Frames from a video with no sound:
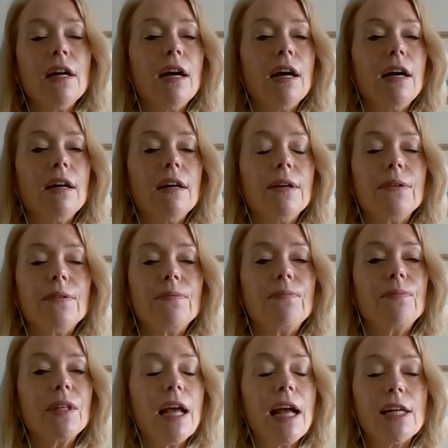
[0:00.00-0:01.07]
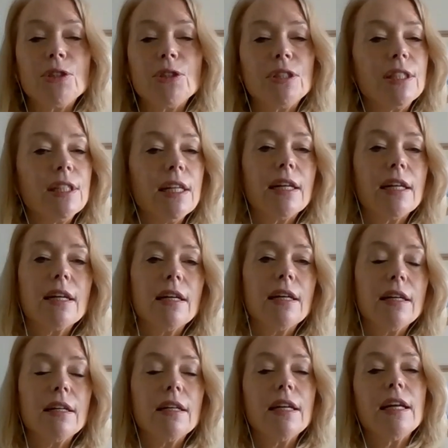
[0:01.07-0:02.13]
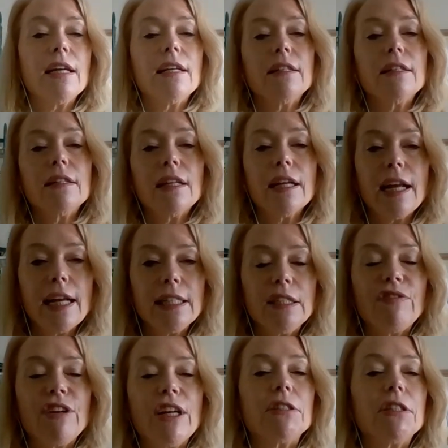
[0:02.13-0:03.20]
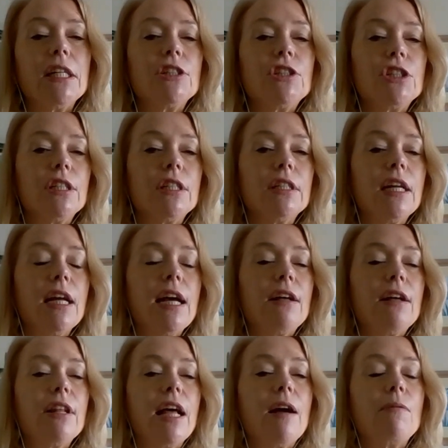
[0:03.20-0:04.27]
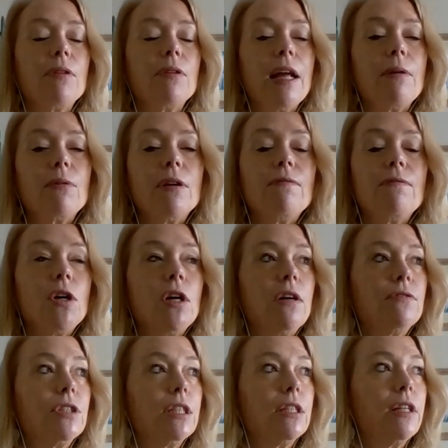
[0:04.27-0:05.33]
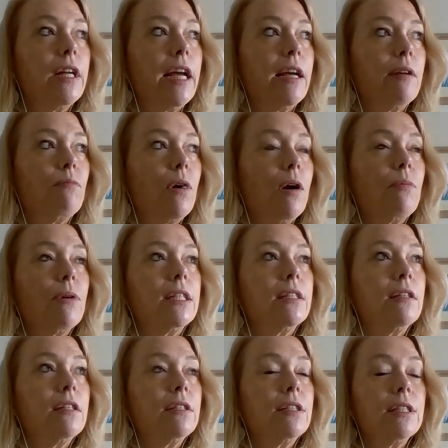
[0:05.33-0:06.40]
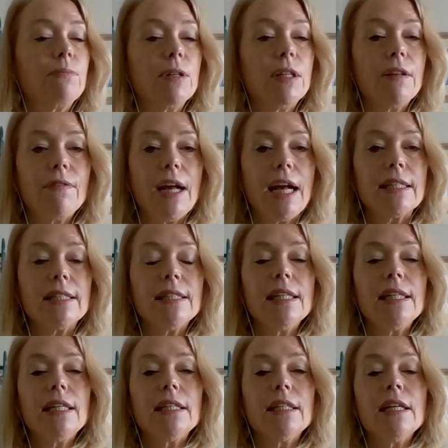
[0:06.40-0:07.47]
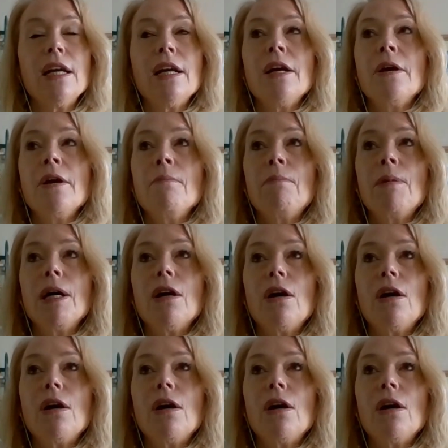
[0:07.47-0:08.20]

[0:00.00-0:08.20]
uh, AstraZeneca and the Gates Foundation, how that they were involved in, in what we did with the vaccine. But